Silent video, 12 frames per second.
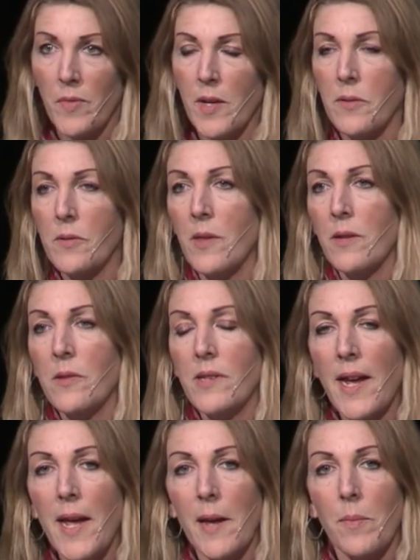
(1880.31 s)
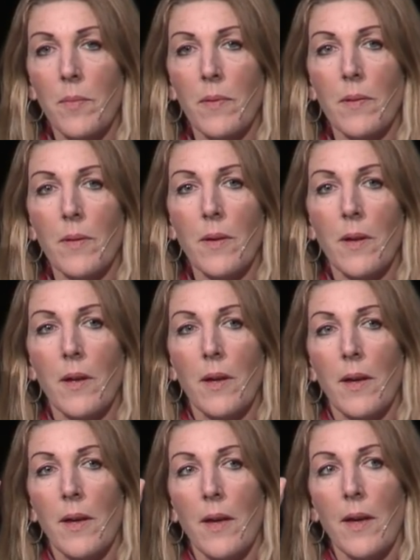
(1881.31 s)
It's this tape
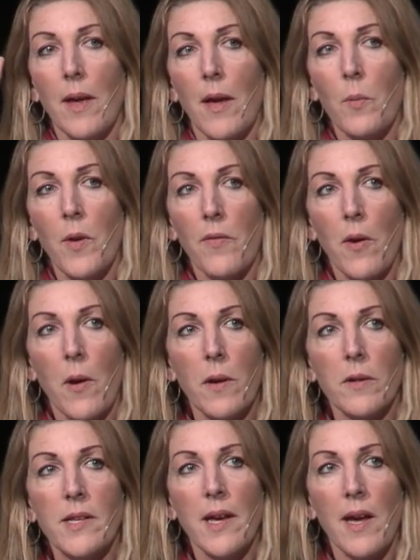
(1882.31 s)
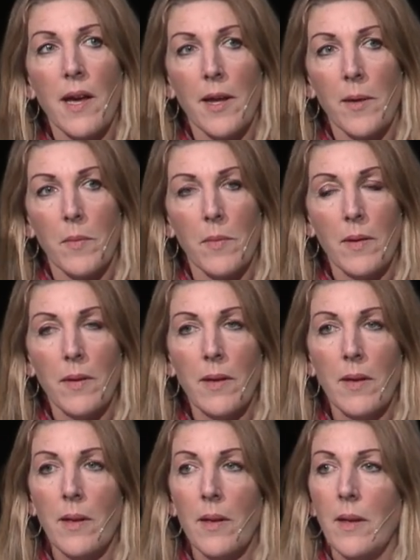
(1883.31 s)
and we have a hard time
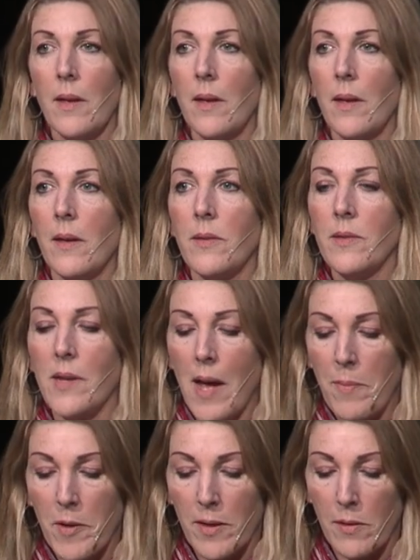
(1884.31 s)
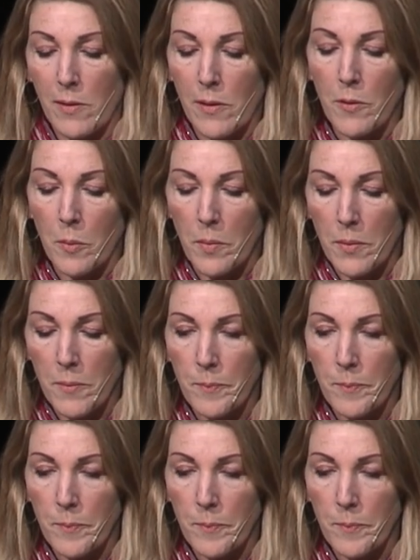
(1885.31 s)
stopping the loop.